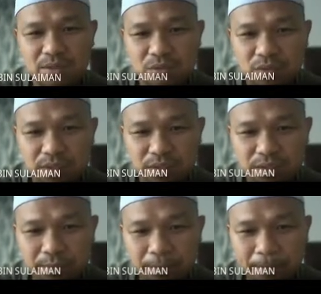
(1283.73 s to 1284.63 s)
So this
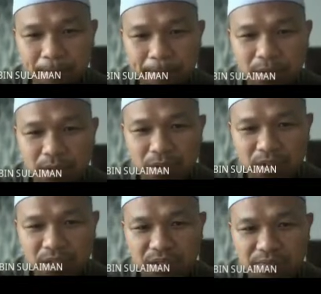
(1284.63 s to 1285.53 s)

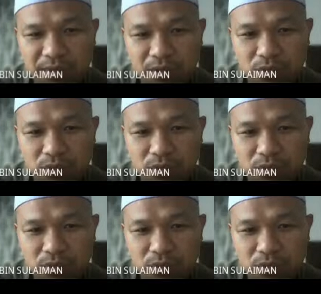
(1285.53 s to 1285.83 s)
is alpha